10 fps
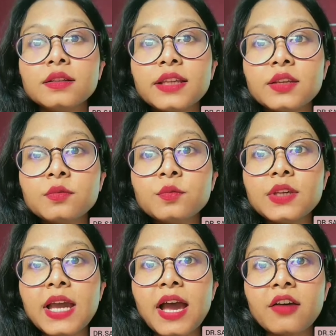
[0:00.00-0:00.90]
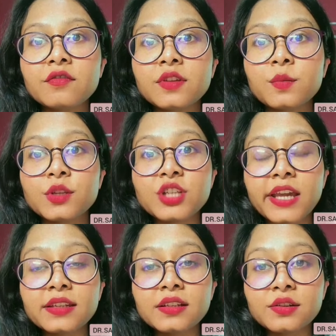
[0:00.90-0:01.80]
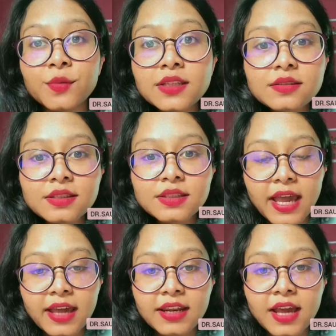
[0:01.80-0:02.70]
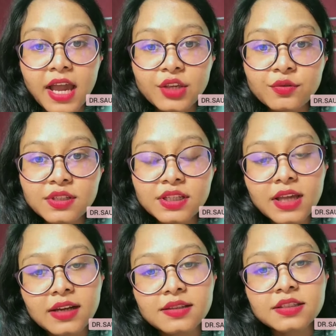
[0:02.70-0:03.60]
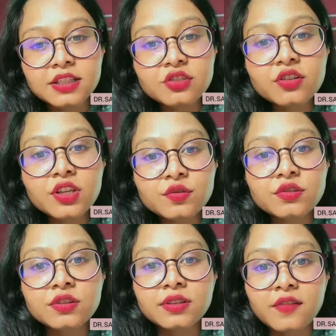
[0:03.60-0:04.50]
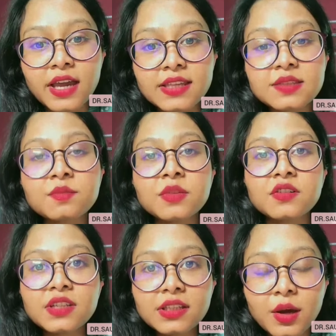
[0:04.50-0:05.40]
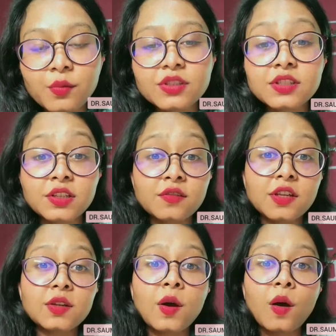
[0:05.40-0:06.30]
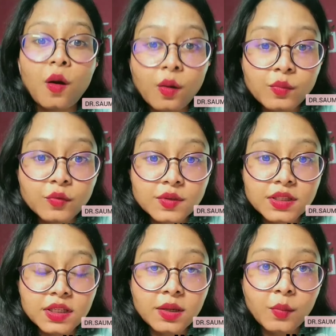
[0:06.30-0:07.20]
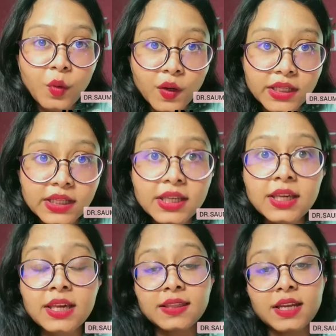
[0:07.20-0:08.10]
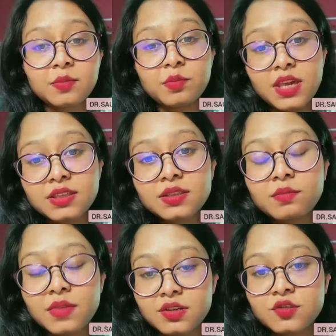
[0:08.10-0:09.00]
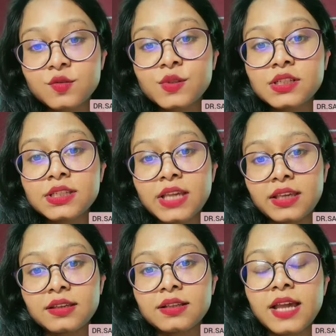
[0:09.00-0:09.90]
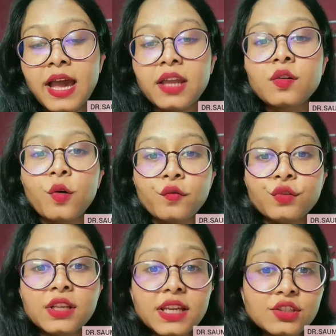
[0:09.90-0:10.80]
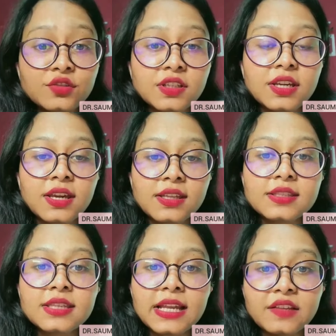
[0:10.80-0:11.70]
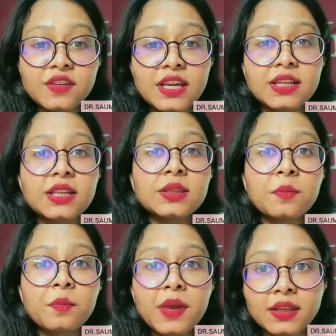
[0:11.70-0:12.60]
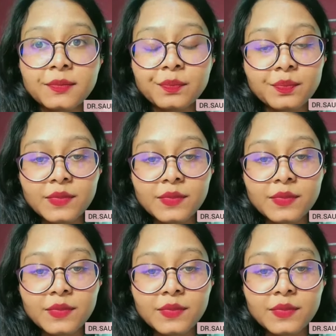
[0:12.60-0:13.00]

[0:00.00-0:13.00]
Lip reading: Then we have the vaginal rings, and IUD, that is intrauterine device Mirena, which secrete hormones in a body that makes the menstrual cycle and ovulatory, hence alleviating the pain.